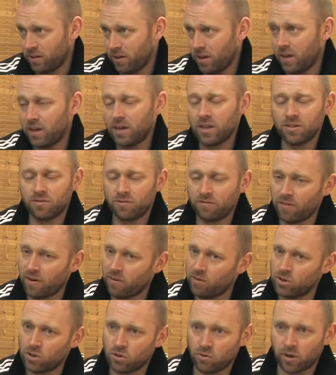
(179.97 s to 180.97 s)
It is
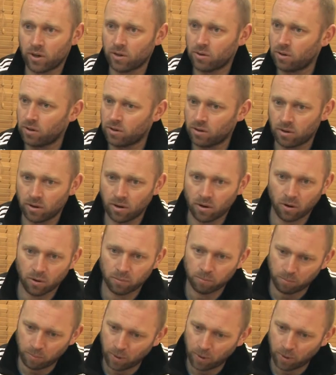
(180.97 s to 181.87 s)
very strict. You got